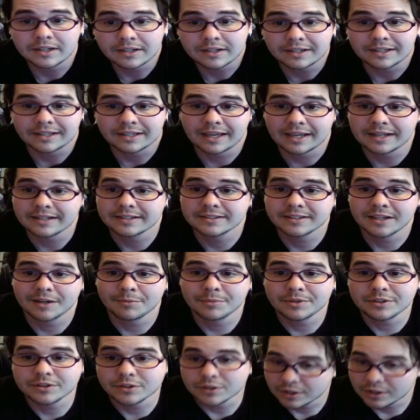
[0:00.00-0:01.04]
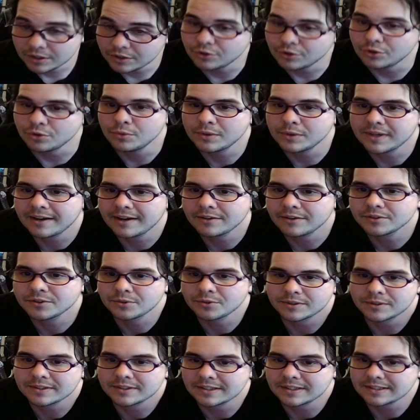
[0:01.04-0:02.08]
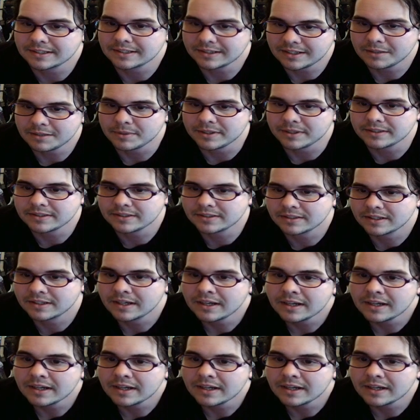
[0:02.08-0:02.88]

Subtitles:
Negated summons do count towards this limit.